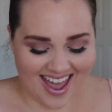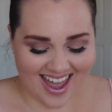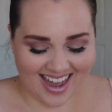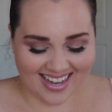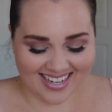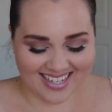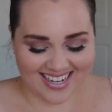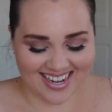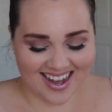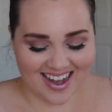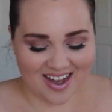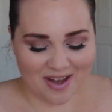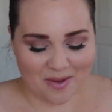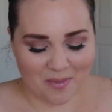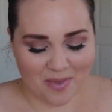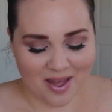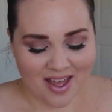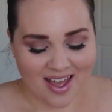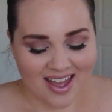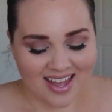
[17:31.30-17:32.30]

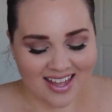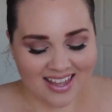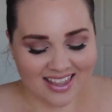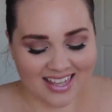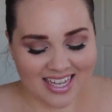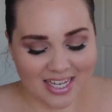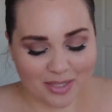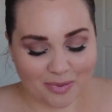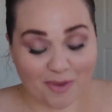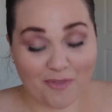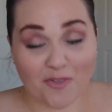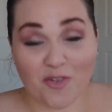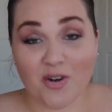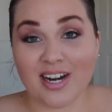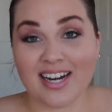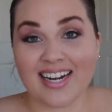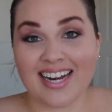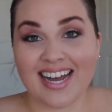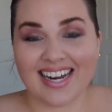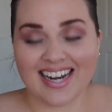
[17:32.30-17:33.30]
And these were
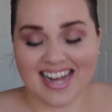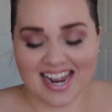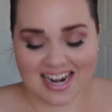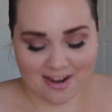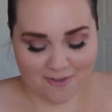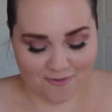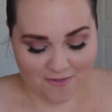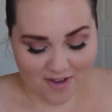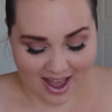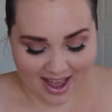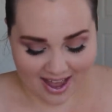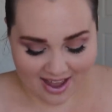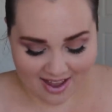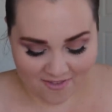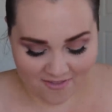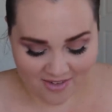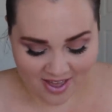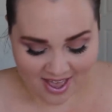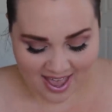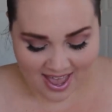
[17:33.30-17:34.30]

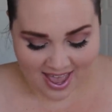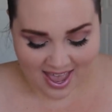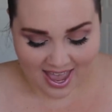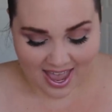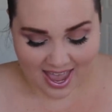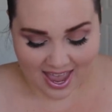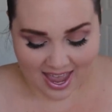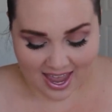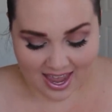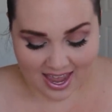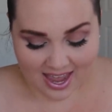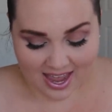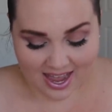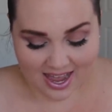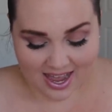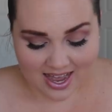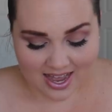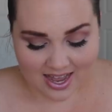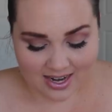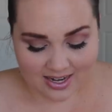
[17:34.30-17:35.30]
$49.95,
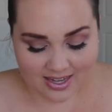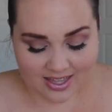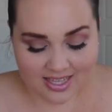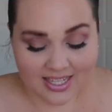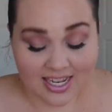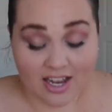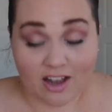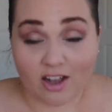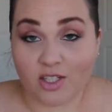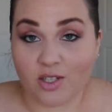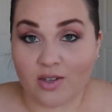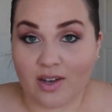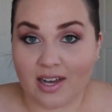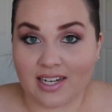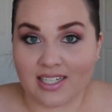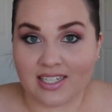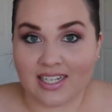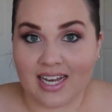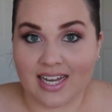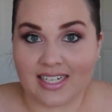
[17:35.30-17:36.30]
and these I also
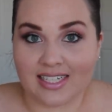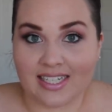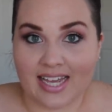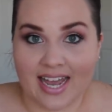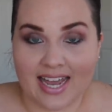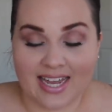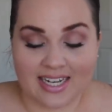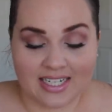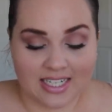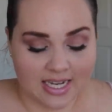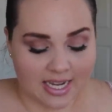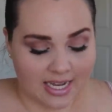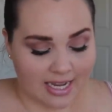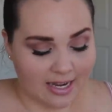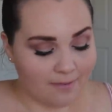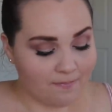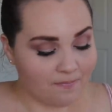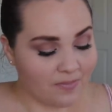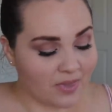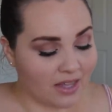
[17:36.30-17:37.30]
got in a size
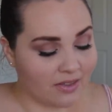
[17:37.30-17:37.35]
18.